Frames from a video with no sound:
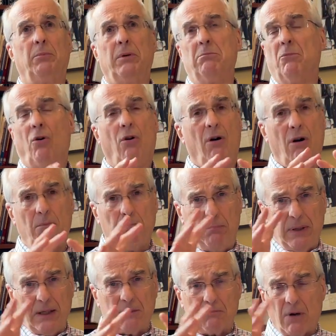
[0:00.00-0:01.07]
but all
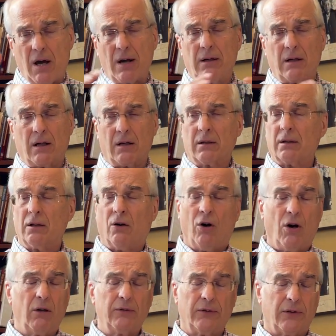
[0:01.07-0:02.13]
big modern art,
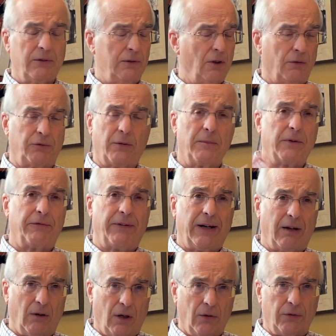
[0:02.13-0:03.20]
all from the
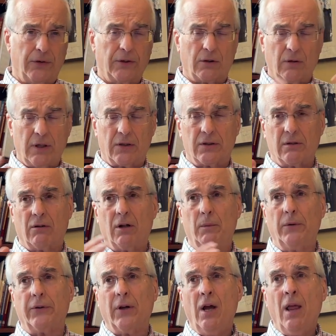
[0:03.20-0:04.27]
pharaohs and the Greeks and the
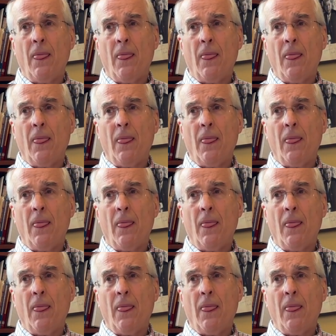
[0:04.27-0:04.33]
Romans,